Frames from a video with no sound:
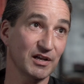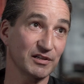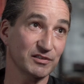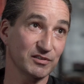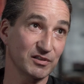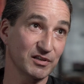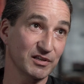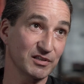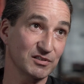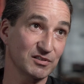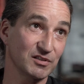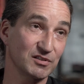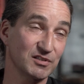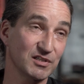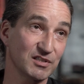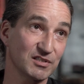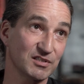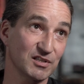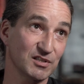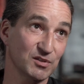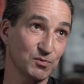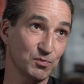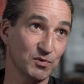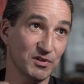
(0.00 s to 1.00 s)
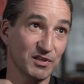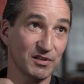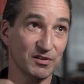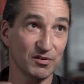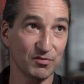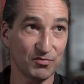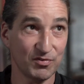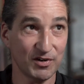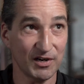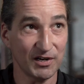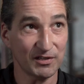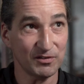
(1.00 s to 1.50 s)
calculates the distance within
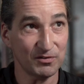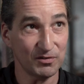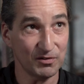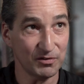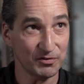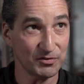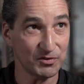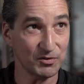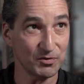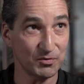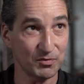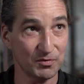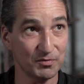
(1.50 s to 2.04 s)
the fractal